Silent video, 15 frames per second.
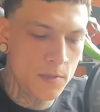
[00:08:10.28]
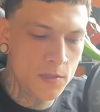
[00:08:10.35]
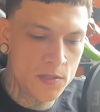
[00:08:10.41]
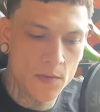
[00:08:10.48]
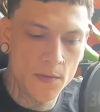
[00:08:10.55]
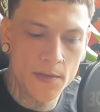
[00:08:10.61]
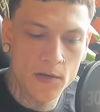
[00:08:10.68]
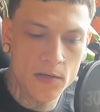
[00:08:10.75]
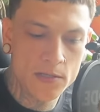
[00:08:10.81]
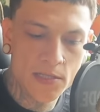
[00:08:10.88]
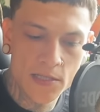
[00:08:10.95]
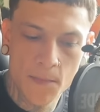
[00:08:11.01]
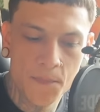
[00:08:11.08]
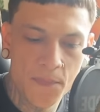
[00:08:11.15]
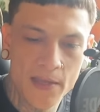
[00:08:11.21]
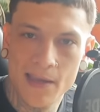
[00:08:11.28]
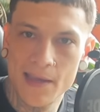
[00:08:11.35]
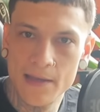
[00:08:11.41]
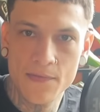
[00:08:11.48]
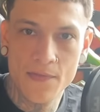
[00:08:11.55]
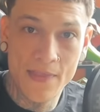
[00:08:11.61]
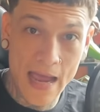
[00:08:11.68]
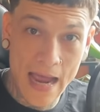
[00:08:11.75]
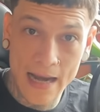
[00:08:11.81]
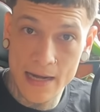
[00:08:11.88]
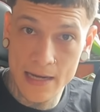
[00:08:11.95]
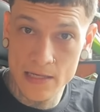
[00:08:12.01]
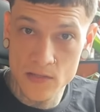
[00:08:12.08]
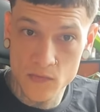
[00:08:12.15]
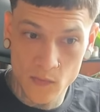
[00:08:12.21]
So there's something in
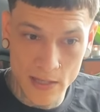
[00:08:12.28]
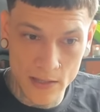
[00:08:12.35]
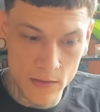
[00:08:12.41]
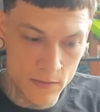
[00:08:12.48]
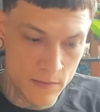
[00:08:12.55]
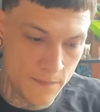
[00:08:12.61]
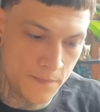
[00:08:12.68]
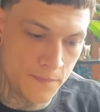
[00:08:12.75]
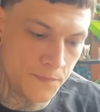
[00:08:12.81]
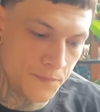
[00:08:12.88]
that as well.